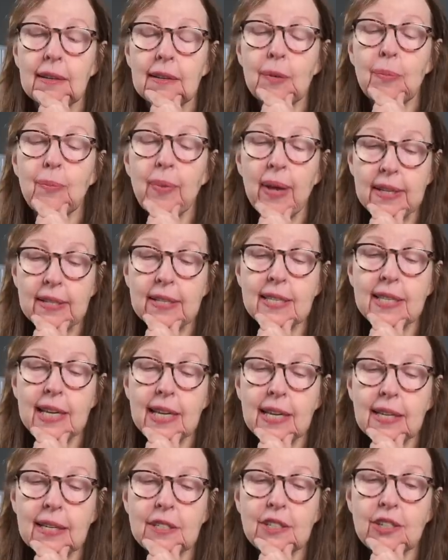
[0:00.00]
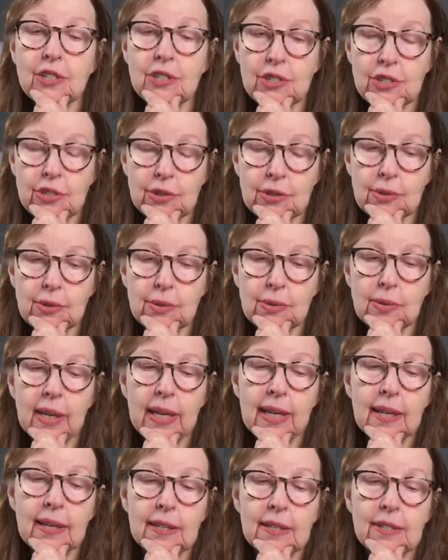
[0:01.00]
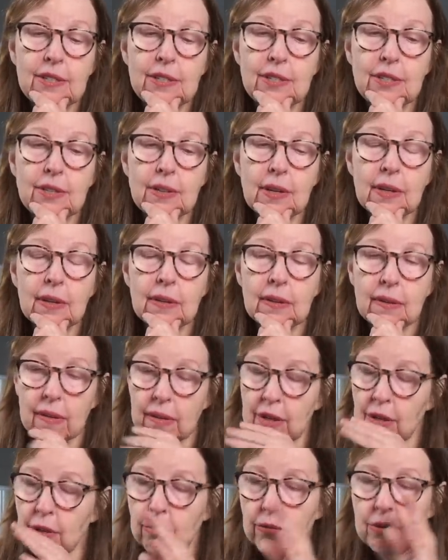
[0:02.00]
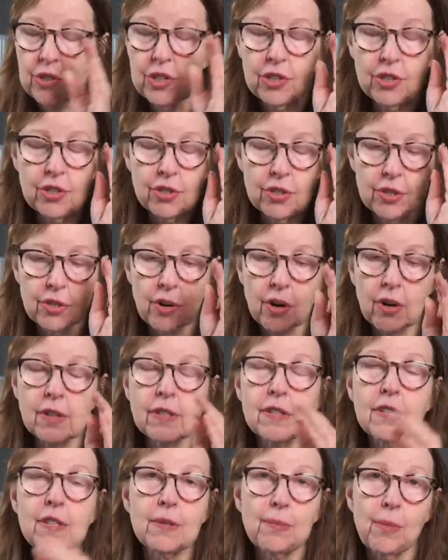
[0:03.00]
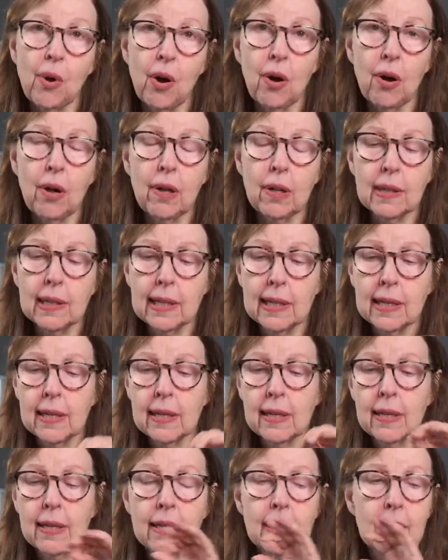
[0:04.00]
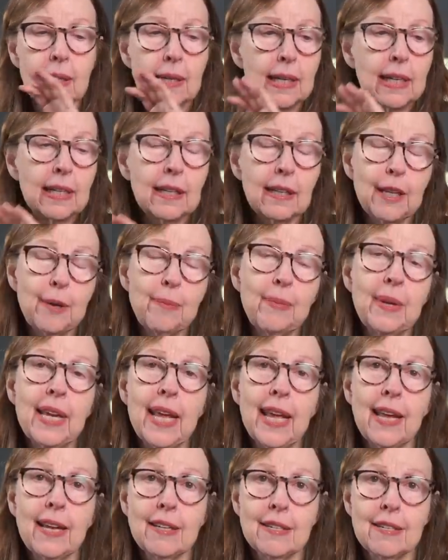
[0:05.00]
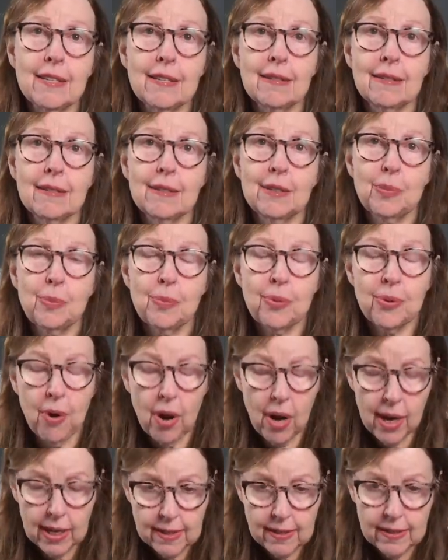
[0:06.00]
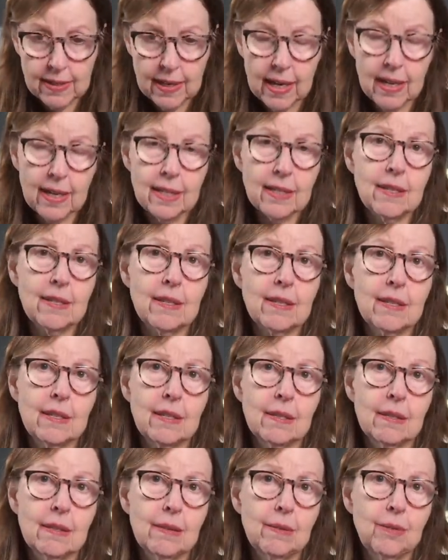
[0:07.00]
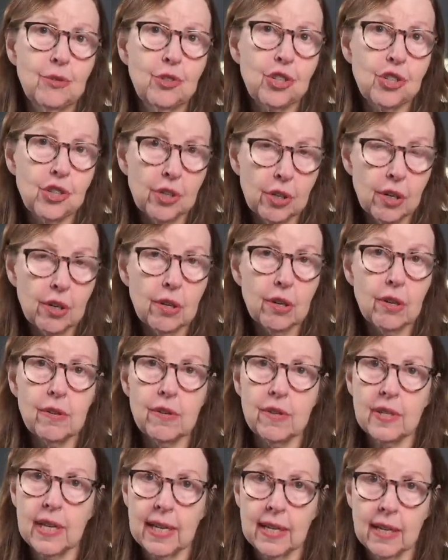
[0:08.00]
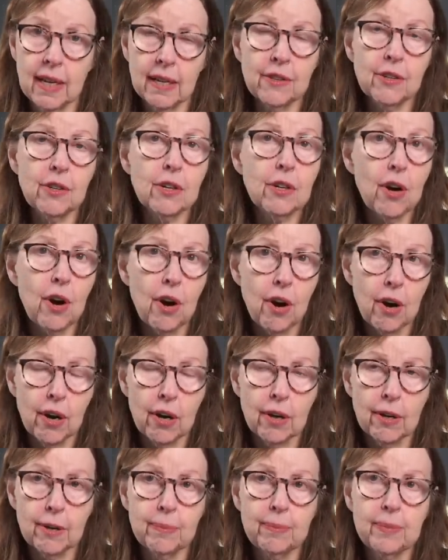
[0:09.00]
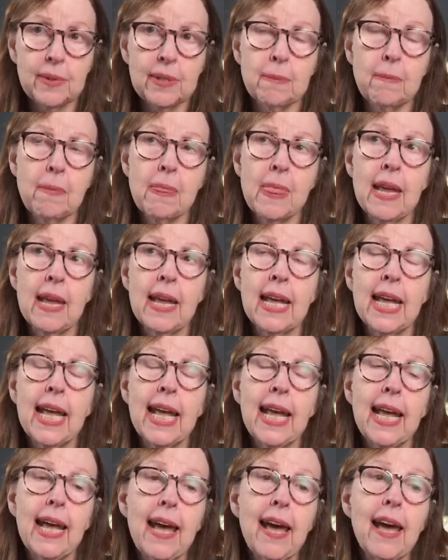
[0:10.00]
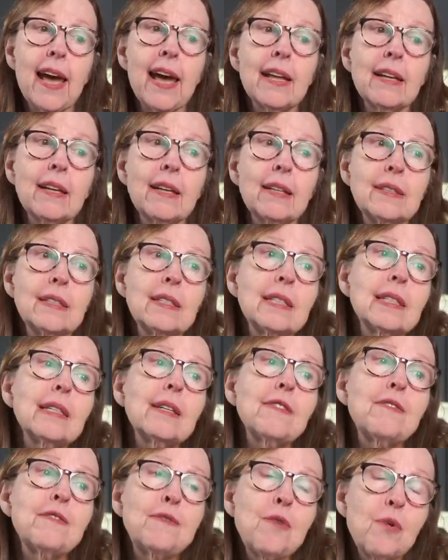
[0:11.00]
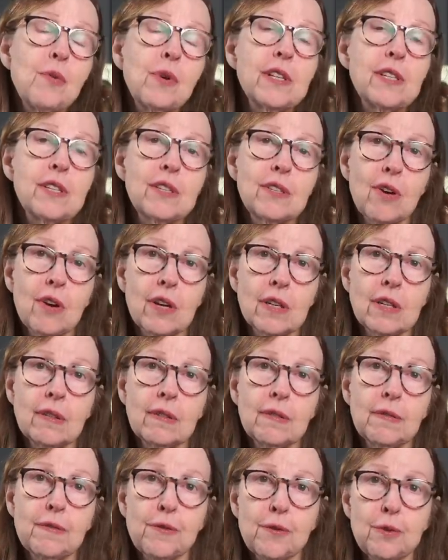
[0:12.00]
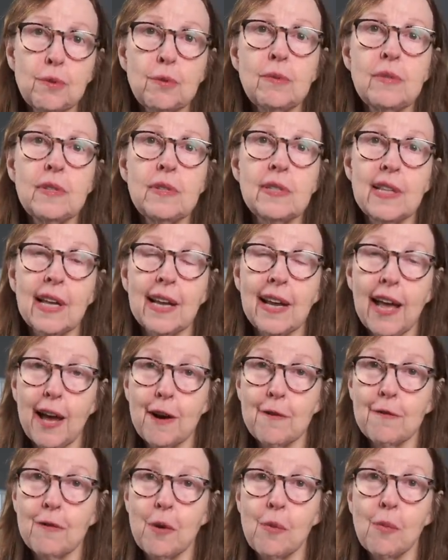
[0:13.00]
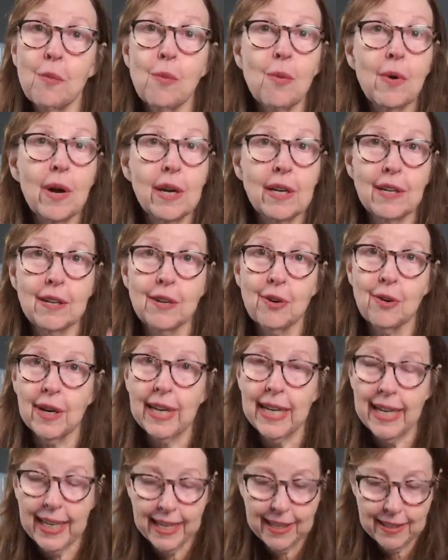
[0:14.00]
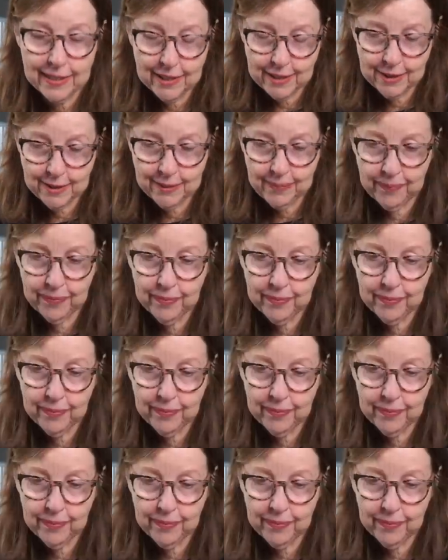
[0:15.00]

the best thing to do is, you know, just start small, eliminate processed sugars and other carbs, and focus on foods that have one ingredient